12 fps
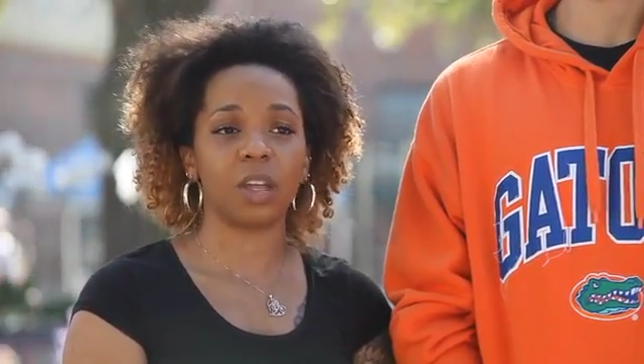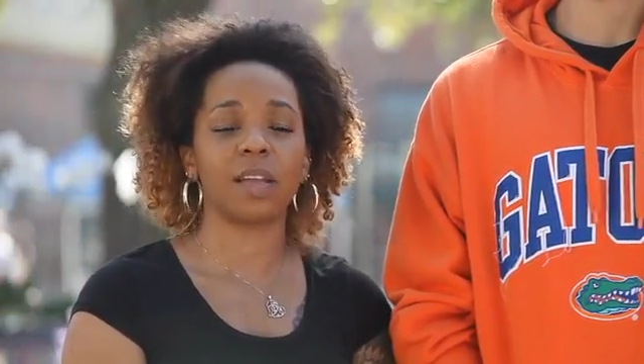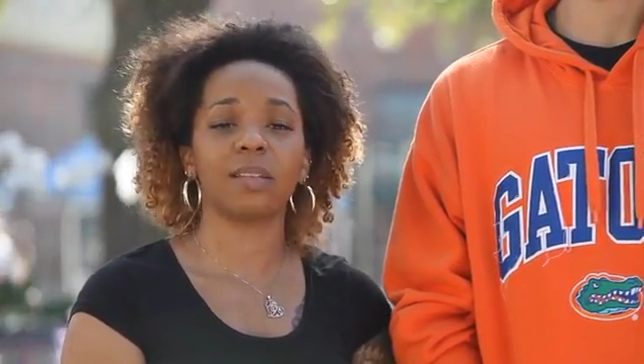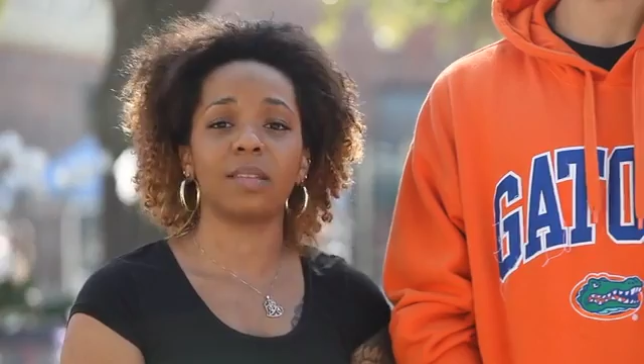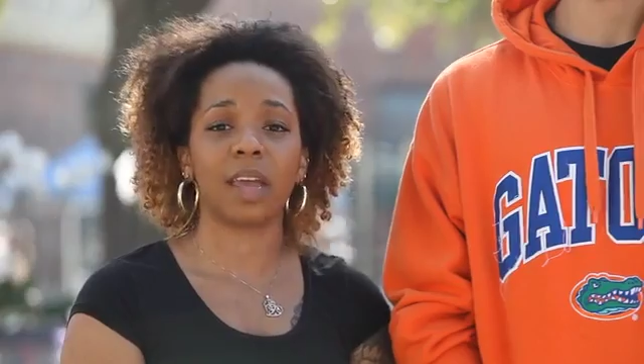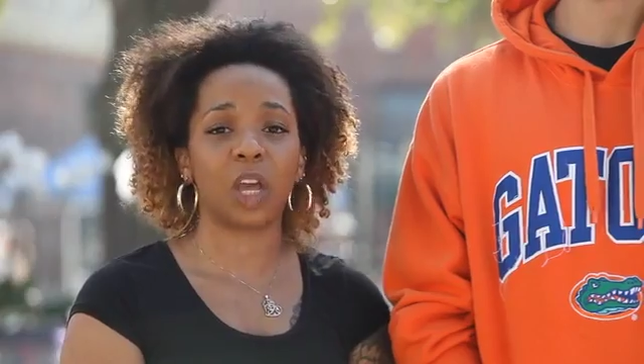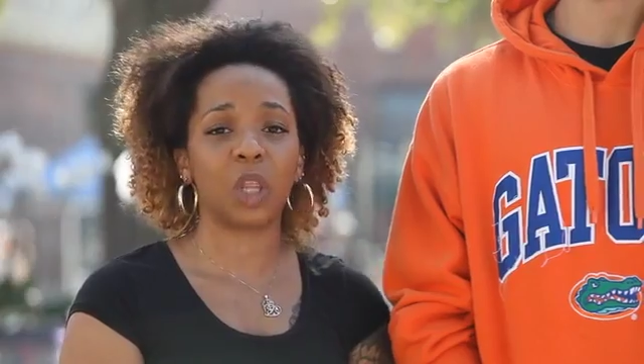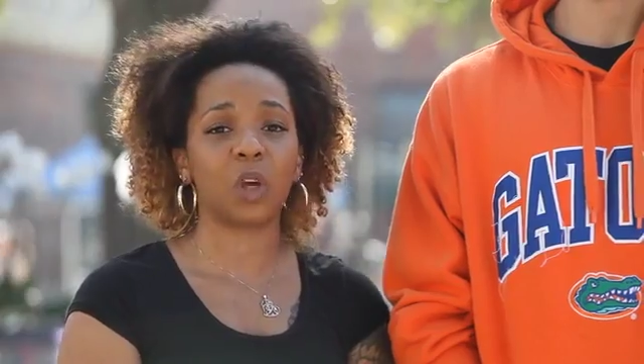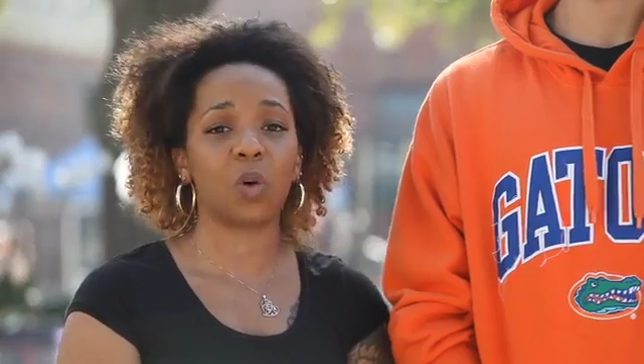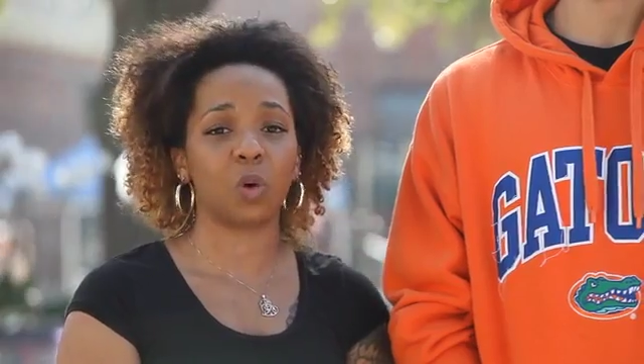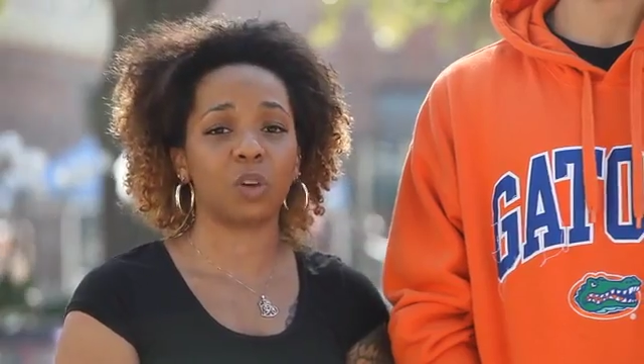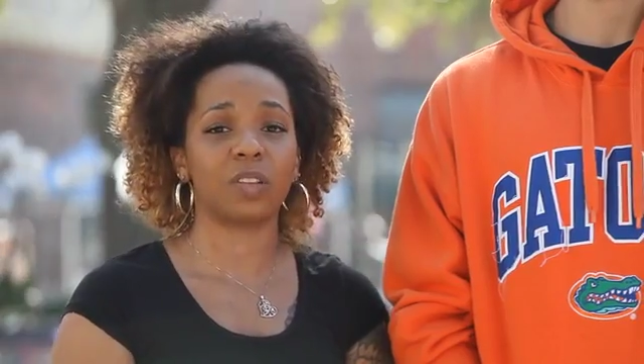and stay on the
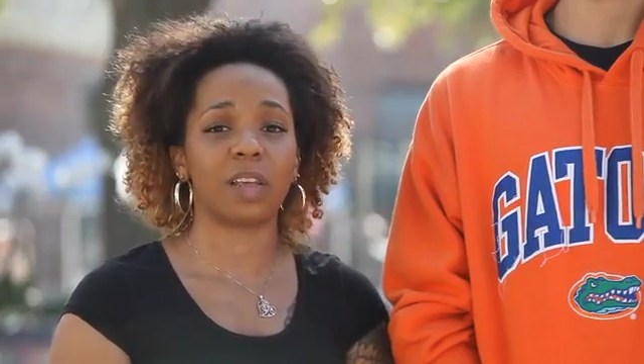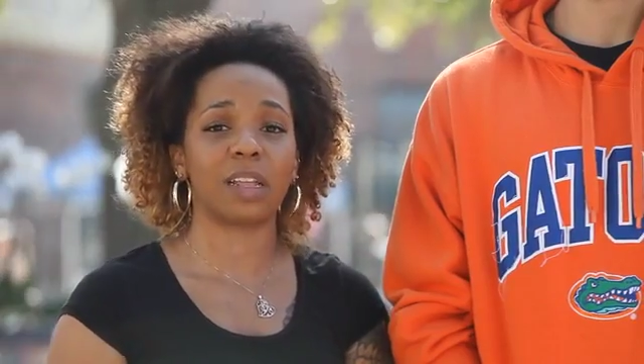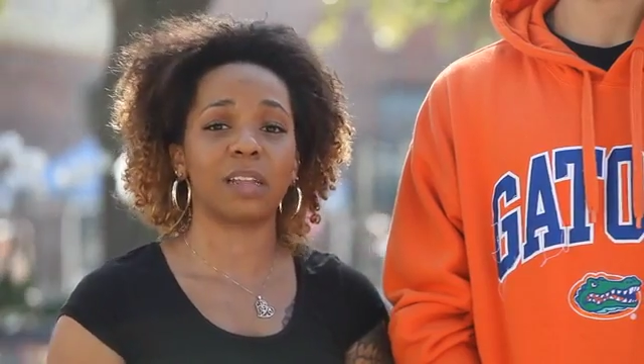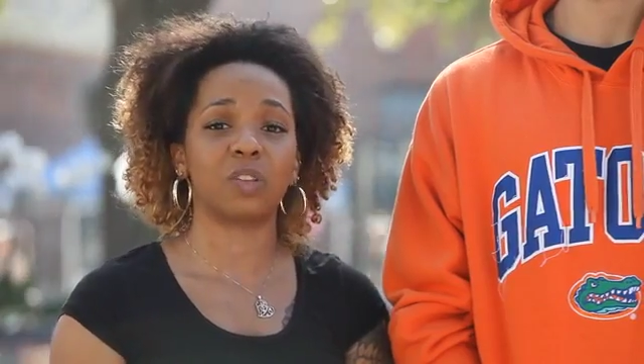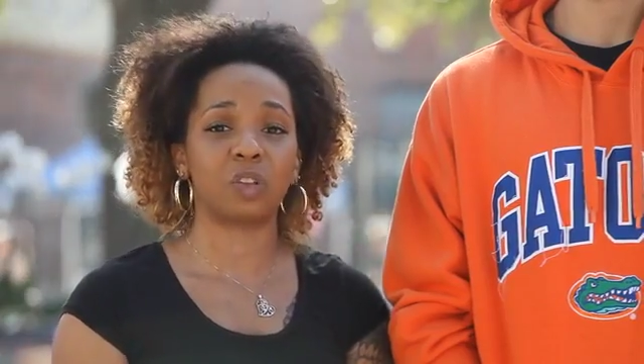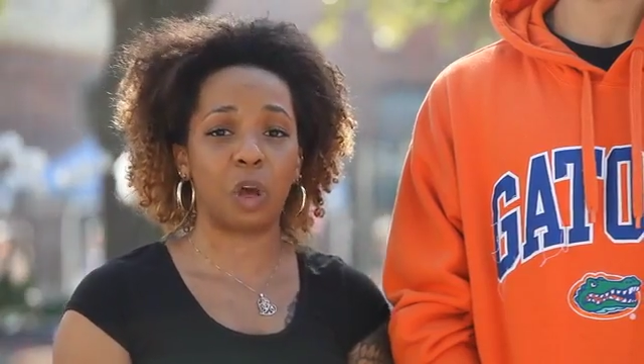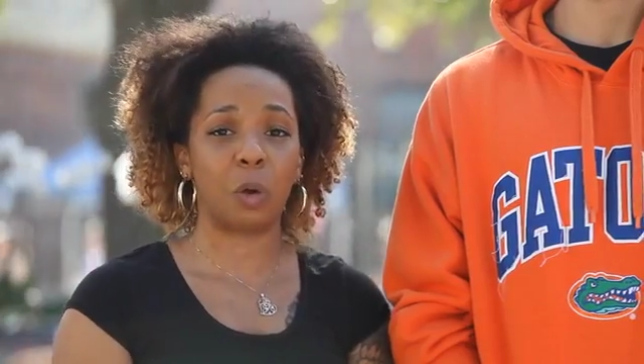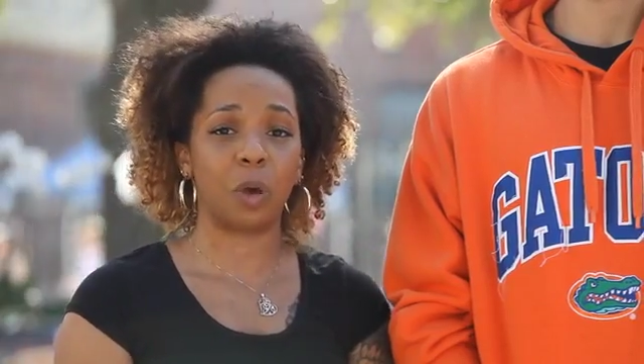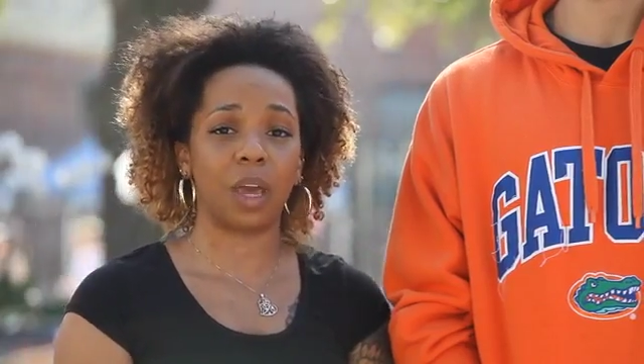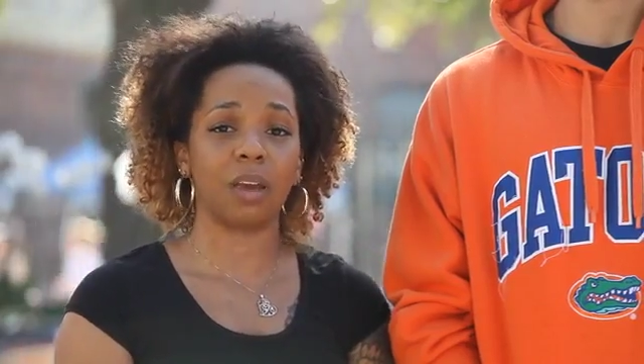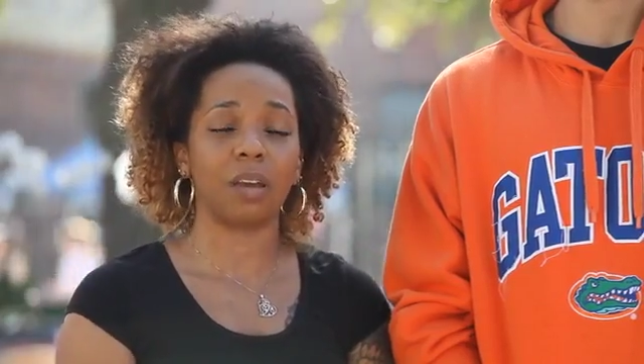course that it's going.